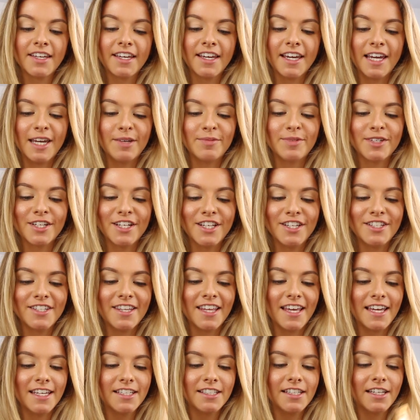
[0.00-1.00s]
Okay, I'm just going to use
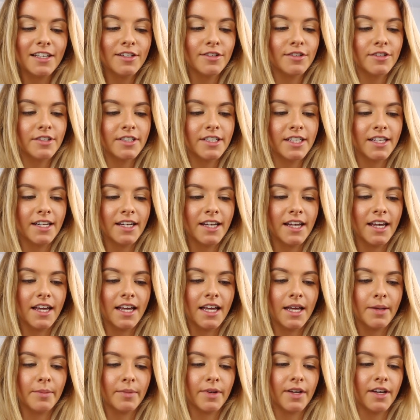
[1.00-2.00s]
the Estee
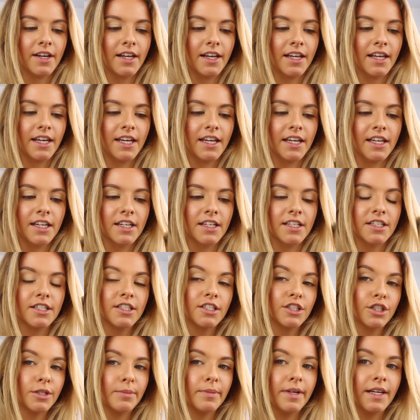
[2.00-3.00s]
Lauder colour in
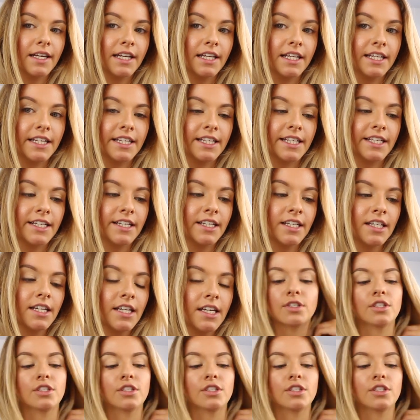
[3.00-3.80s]
Summer Linen.